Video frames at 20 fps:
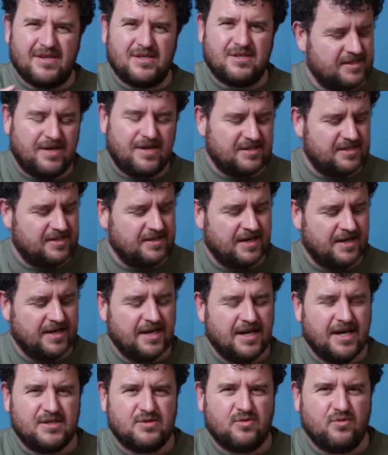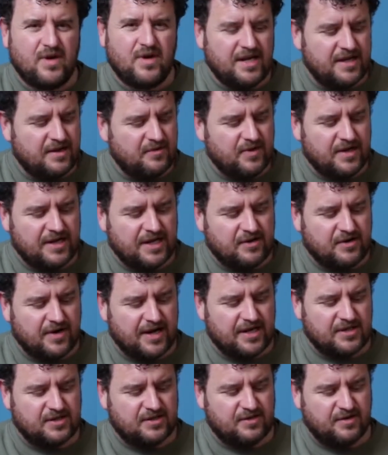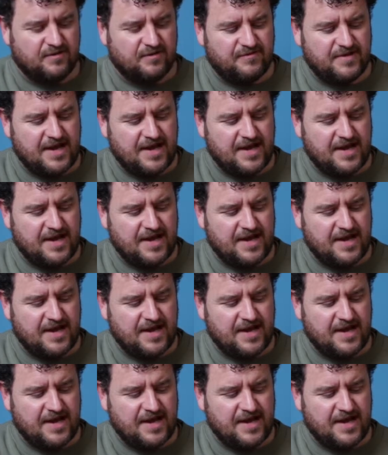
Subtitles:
so it's really great stuff.